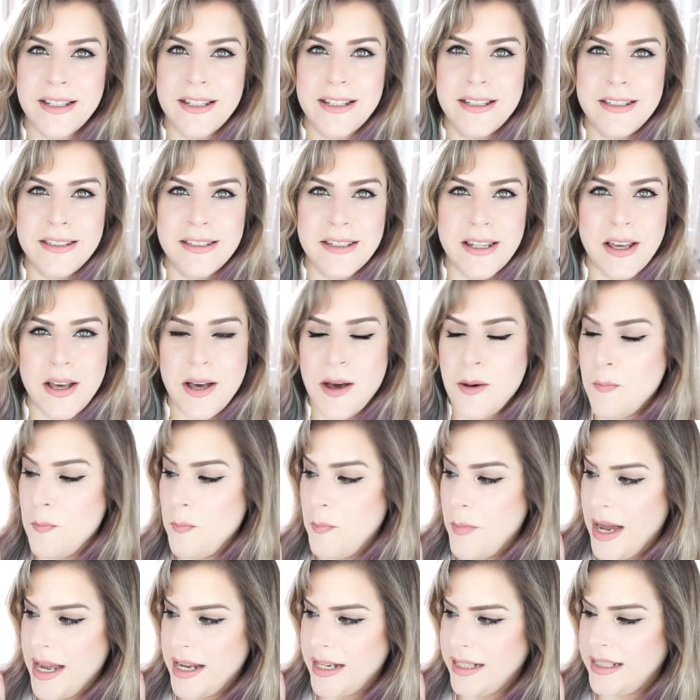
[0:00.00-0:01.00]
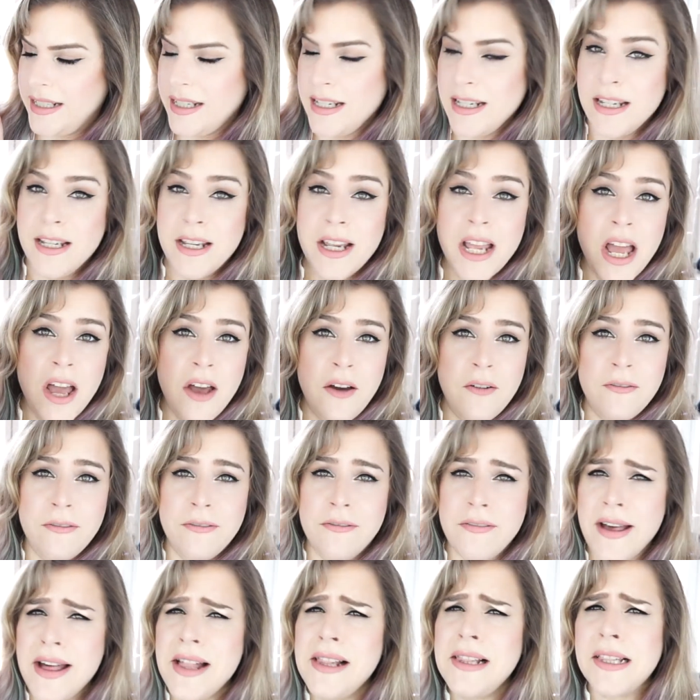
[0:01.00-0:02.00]
is a mighty
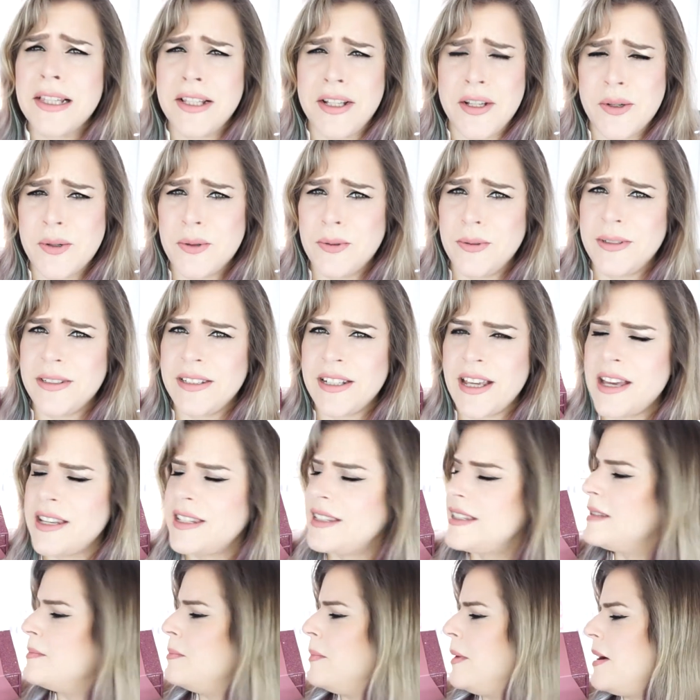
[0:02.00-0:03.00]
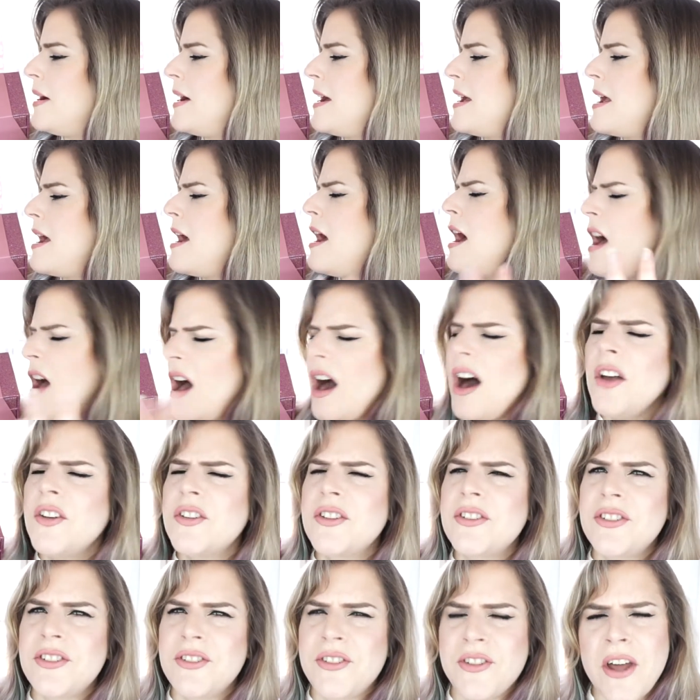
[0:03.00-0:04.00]
value set by
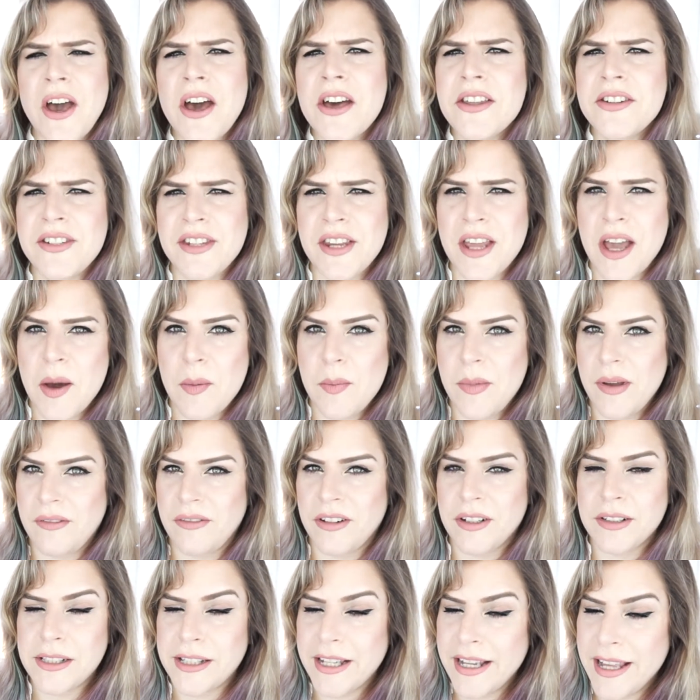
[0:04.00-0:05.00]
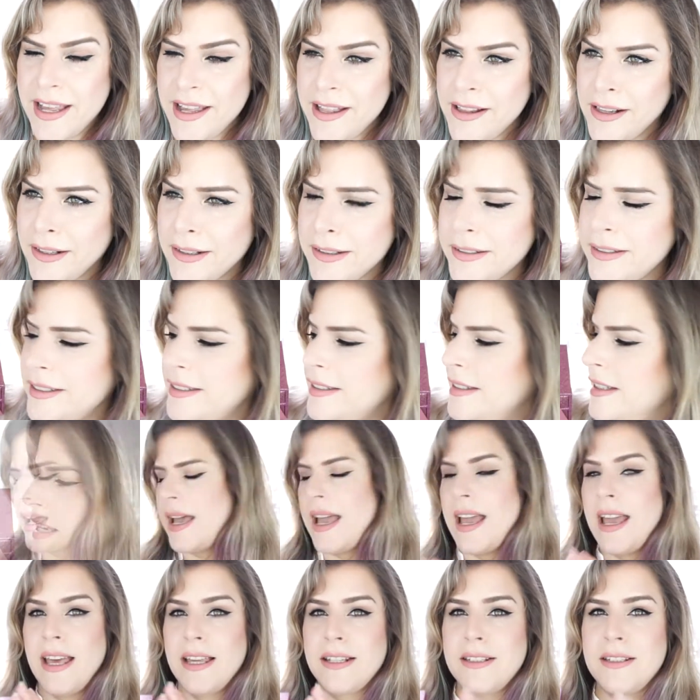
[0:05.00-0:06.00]
Anastasia Beverly Hills,
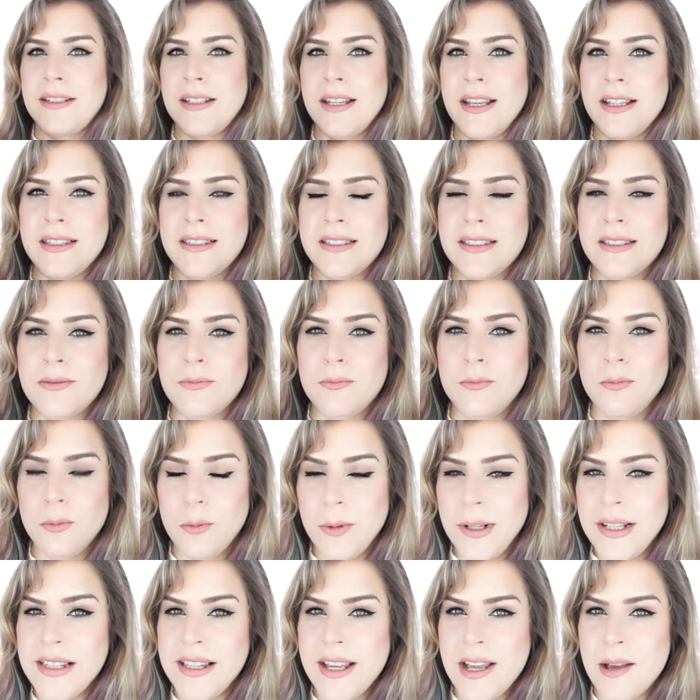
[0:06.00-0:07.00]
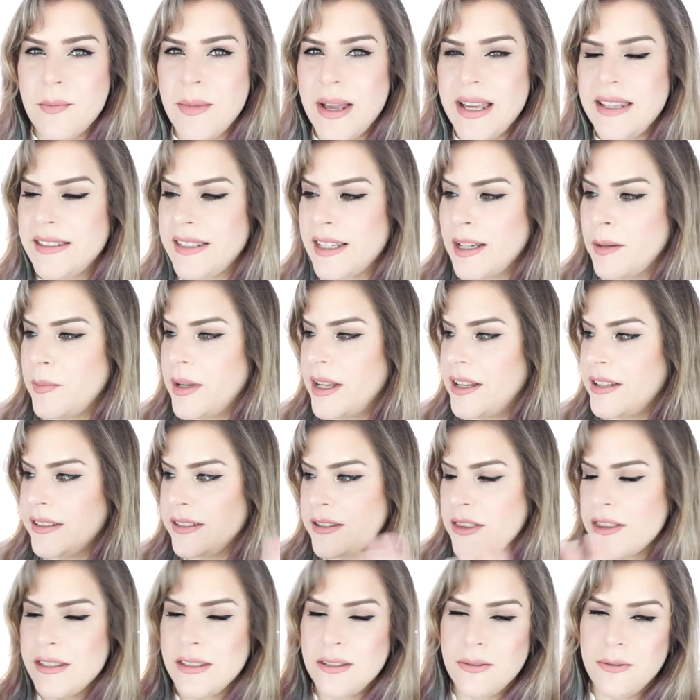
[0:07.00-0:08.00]
and it's really amazing because
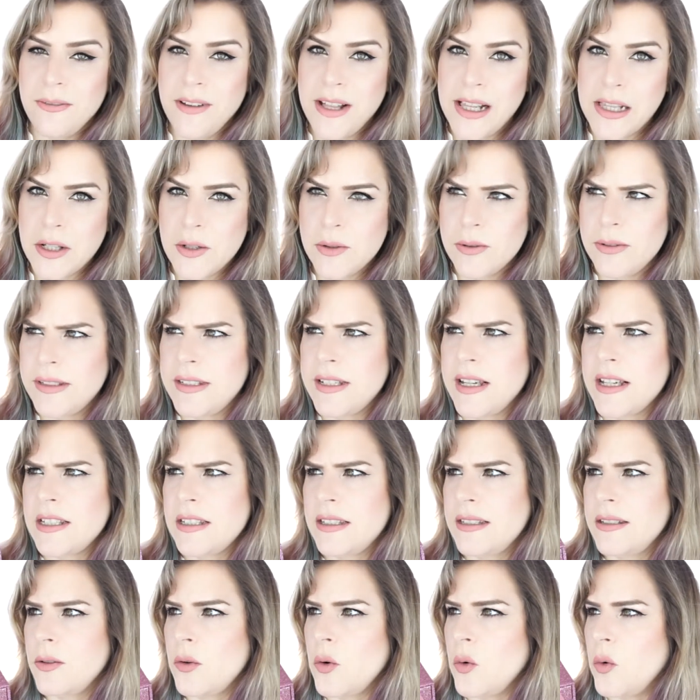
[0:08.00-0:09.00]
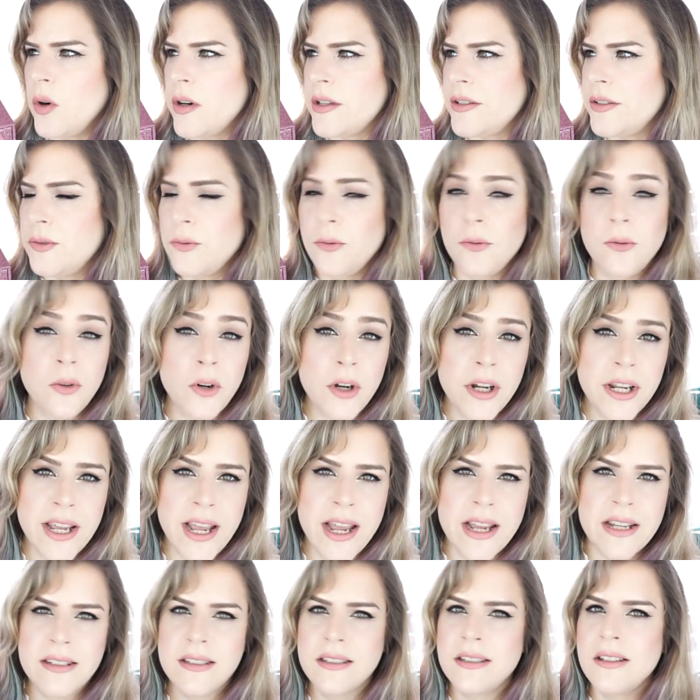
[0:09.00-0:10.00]
this value set was
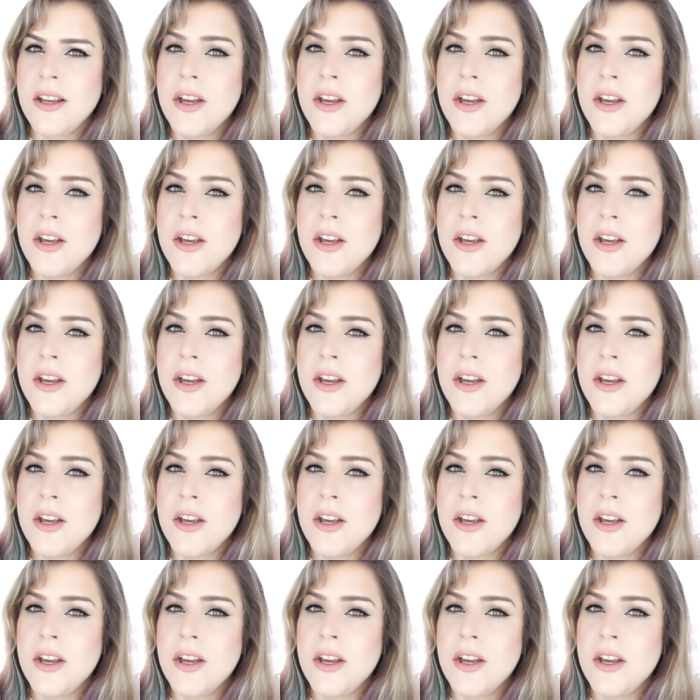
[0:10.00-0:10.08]
48